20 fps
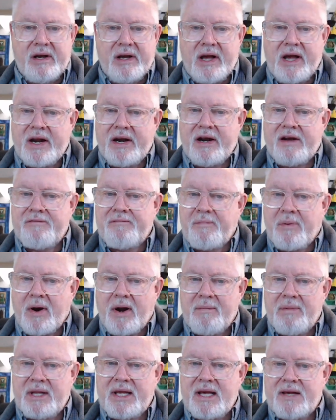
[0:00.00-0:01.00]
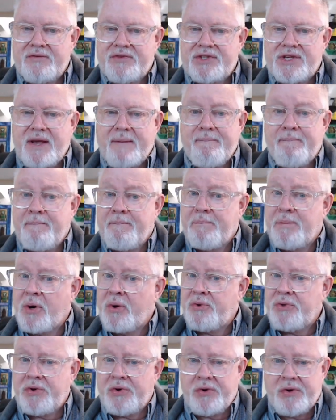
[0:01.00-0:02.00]
and I probably have said
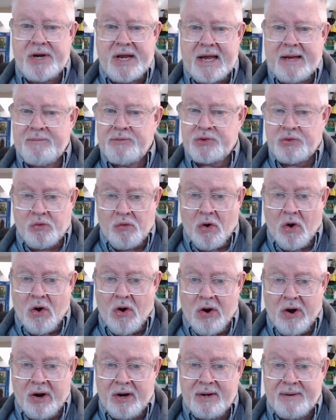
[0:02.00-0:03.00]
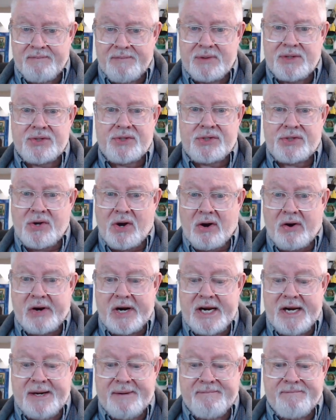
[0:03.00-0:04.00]
both her names wrong.
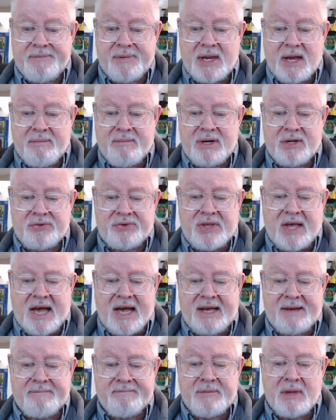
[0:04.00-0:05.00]
Sorry about that.